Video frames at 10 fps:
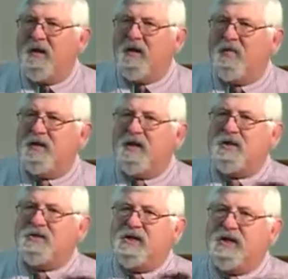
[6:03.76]
But
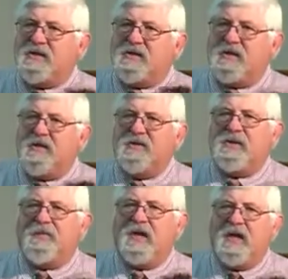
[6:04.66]
then Jesus turns
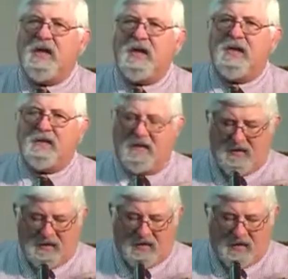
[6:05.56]
up the heat
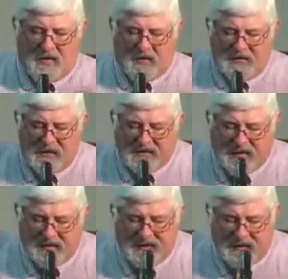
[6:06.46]
on these
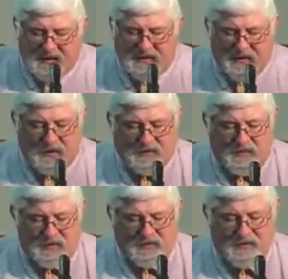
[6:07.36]
contented church
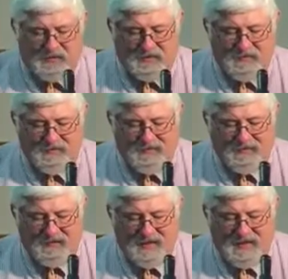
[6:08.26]
folks.
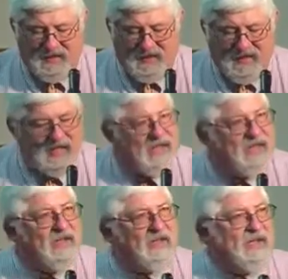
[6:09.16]
He
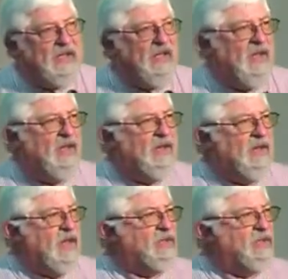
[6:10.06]
doesn't end
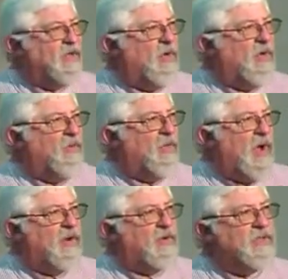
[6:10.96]
at the story of the
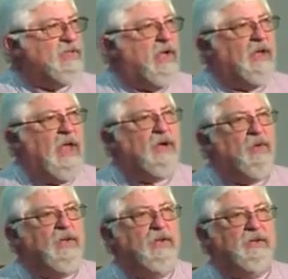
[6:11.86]
prodigal son like
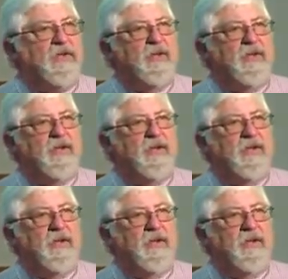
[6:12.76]
we usually do.